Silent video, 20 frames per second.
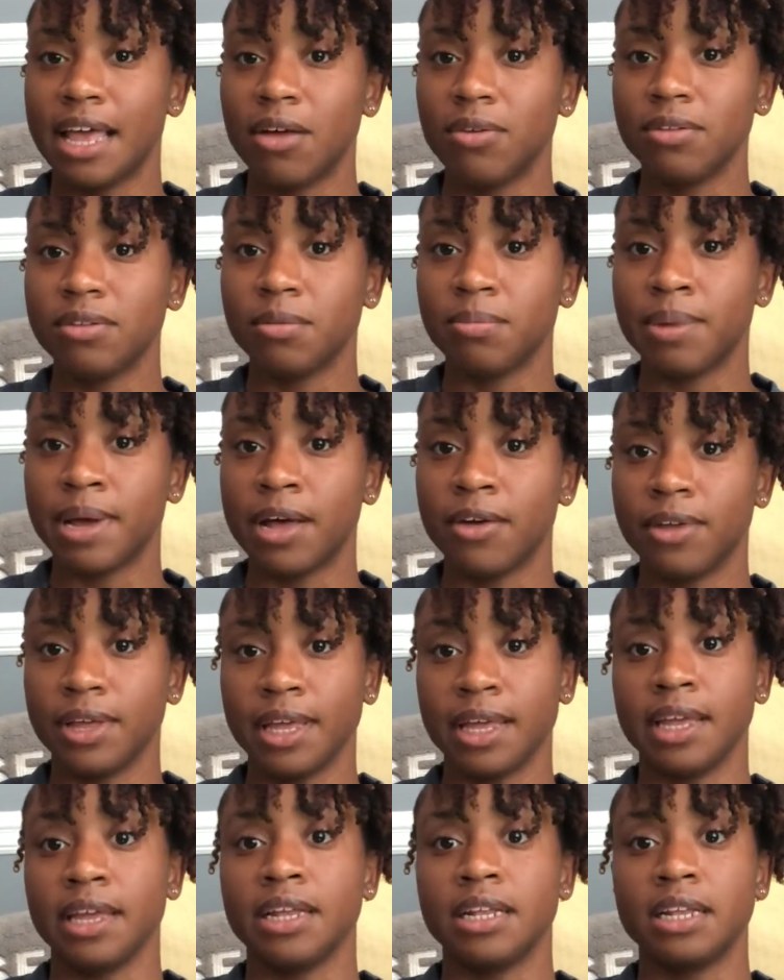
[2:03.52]
that was about
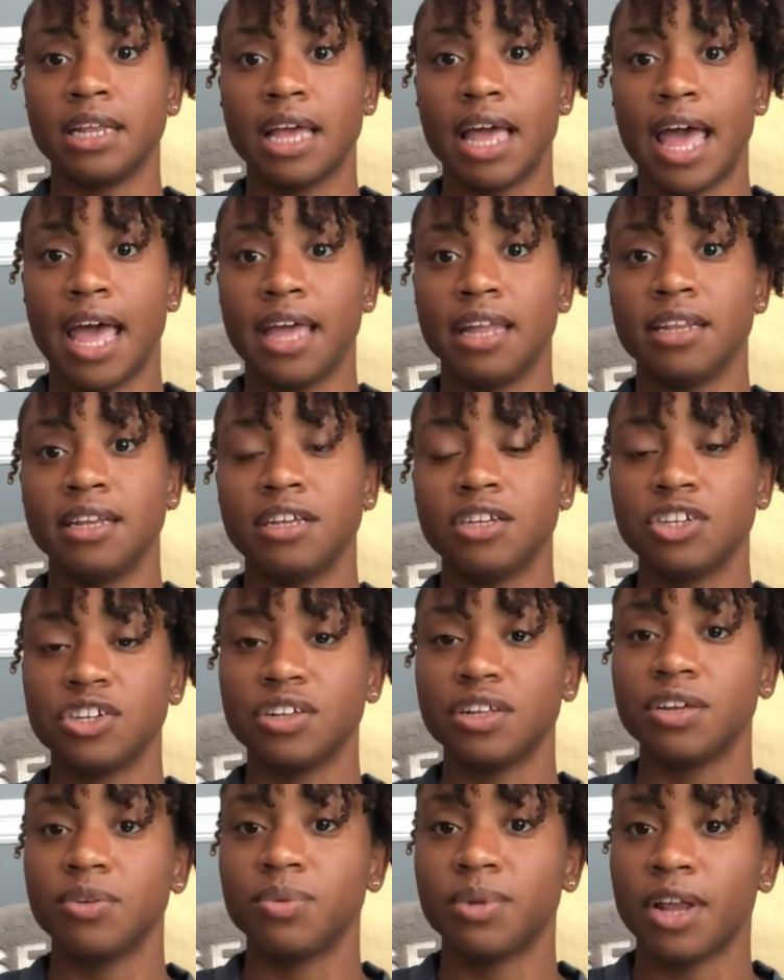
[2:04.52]
it.
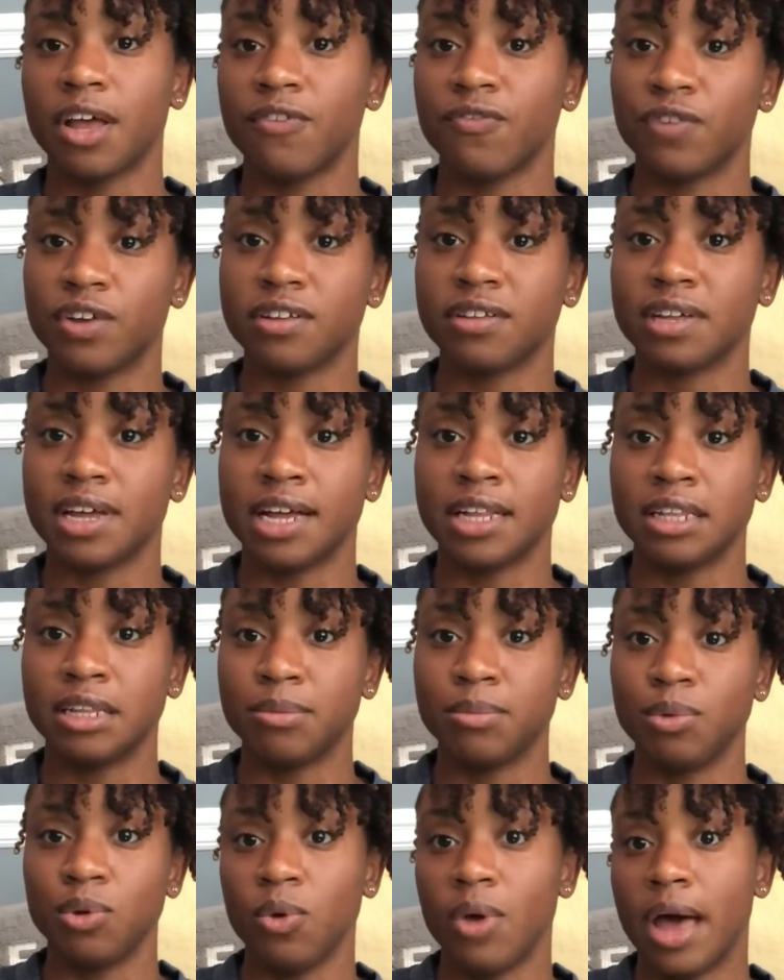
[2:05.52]
Initially, when I first got the
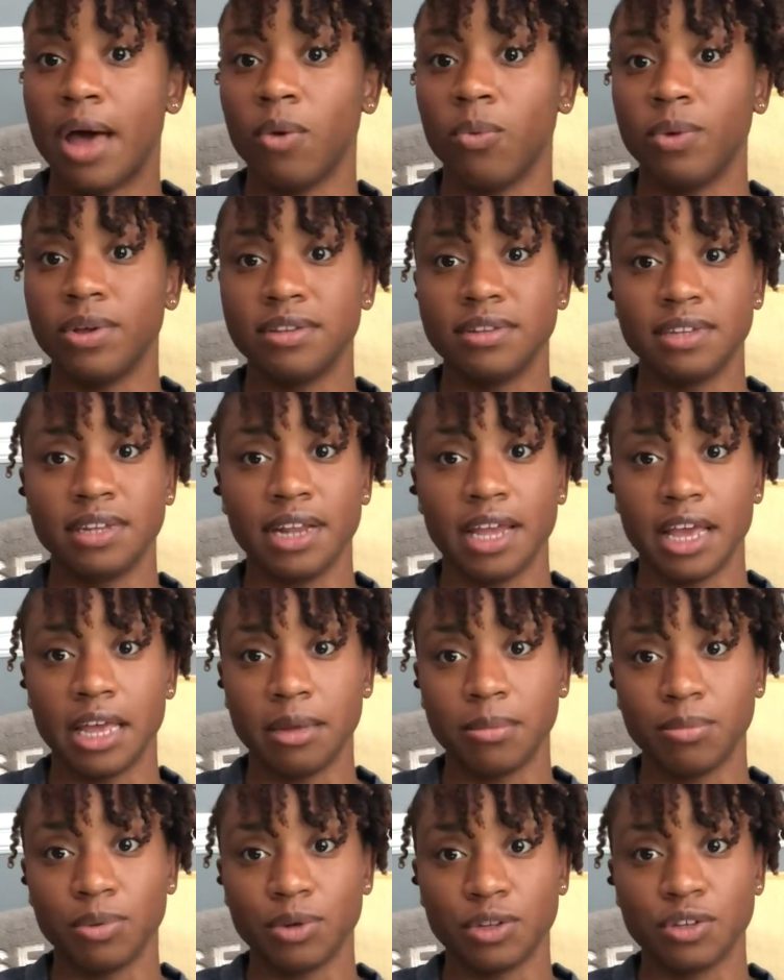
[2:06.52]
boot, I wasn't
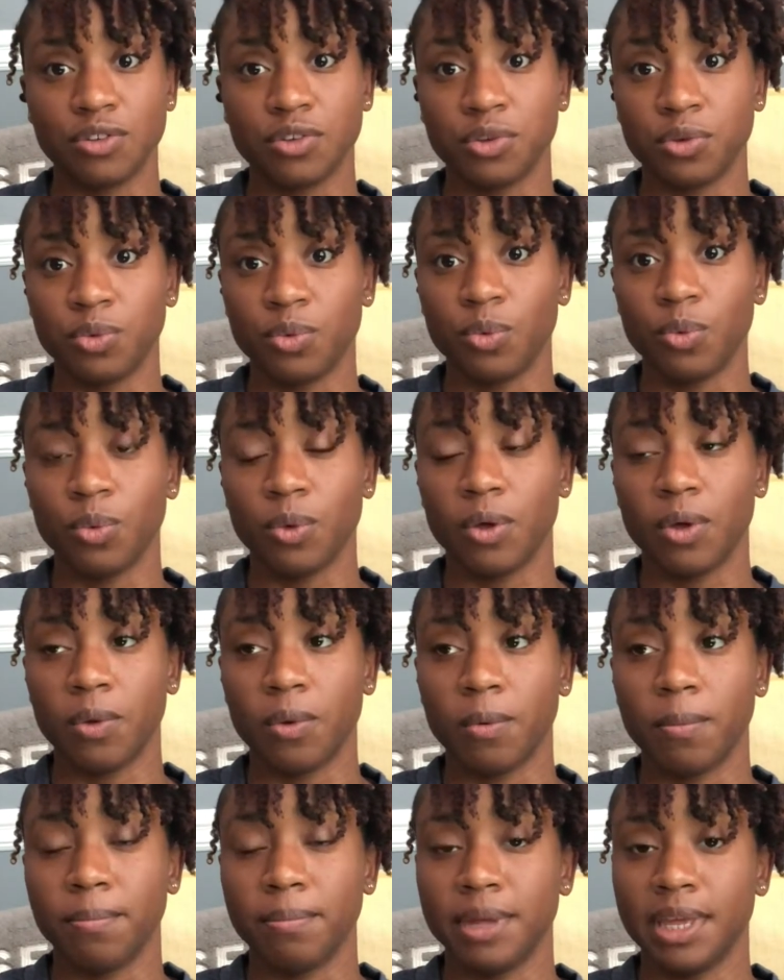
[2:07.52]
able to
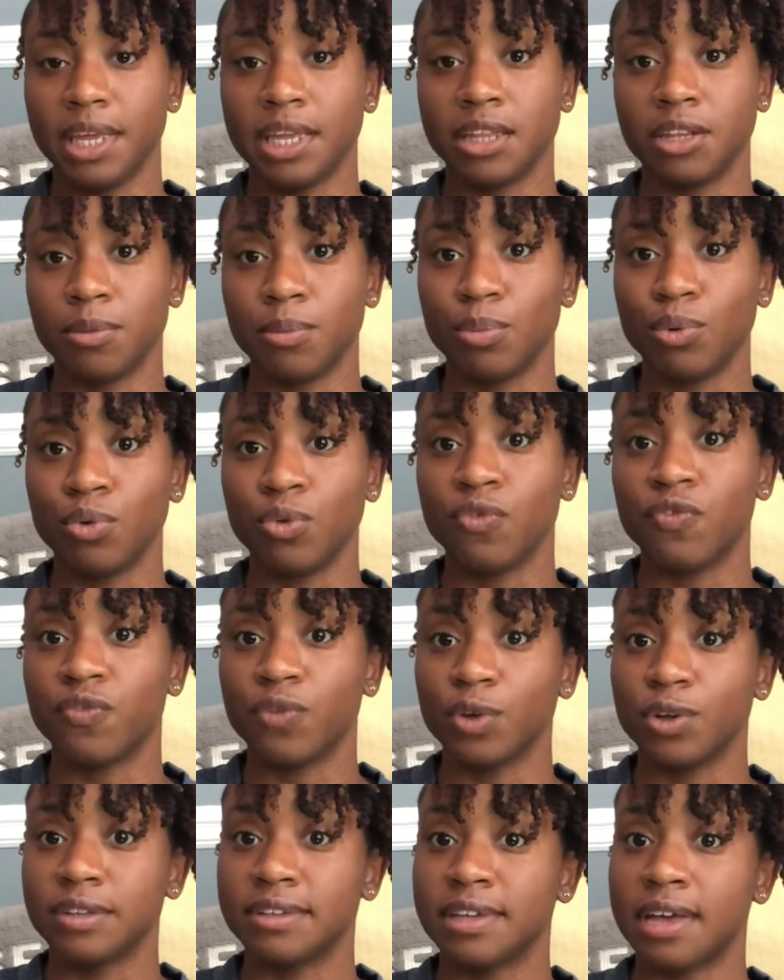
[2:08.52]
be in the boot
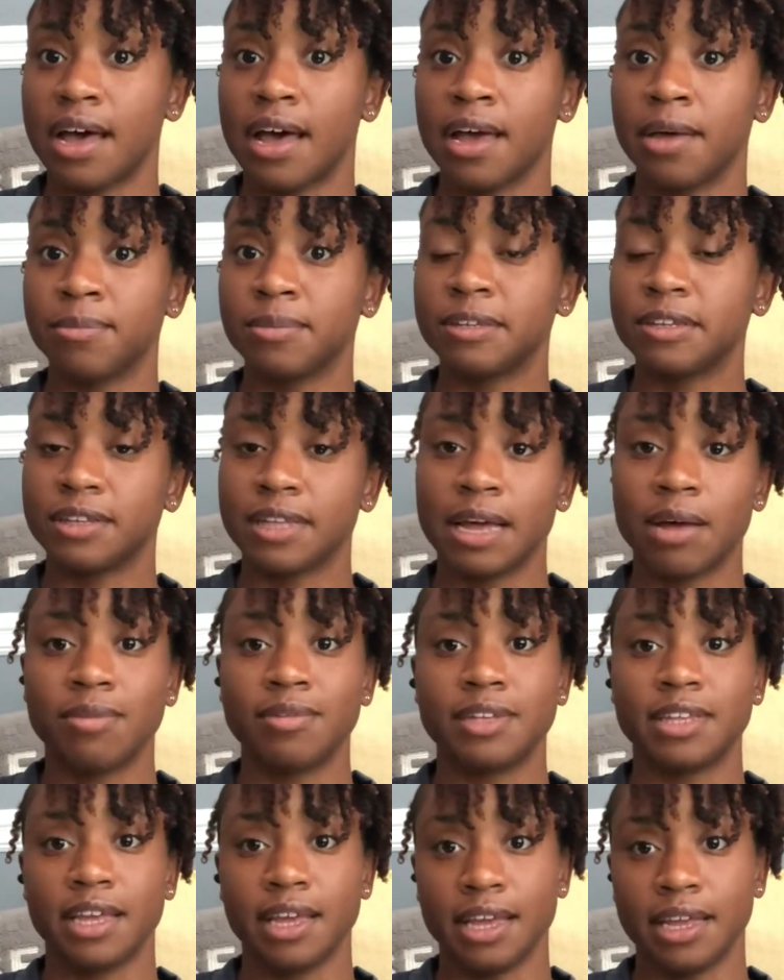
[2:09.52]
full time, so that was
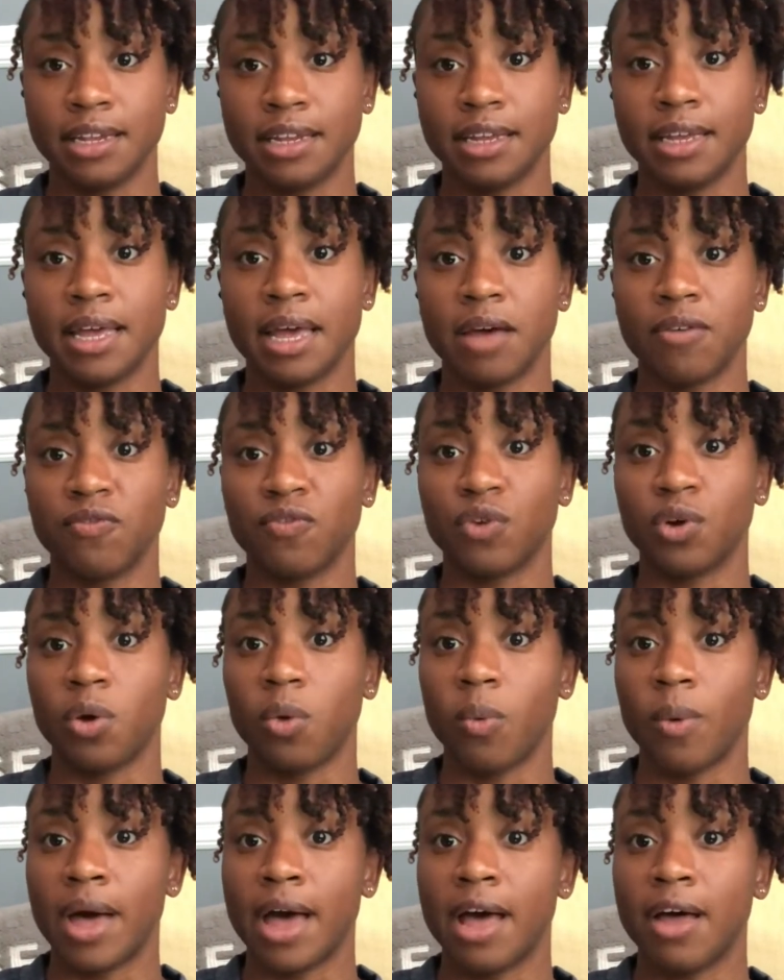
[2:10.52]
the handicap for a
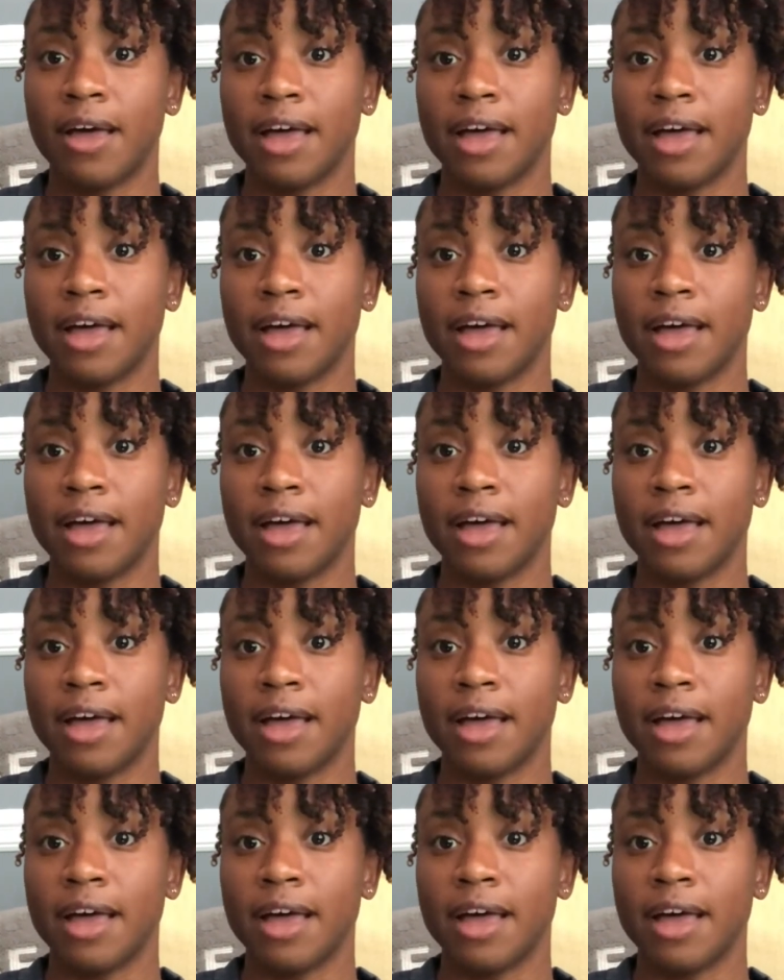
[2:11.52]
while.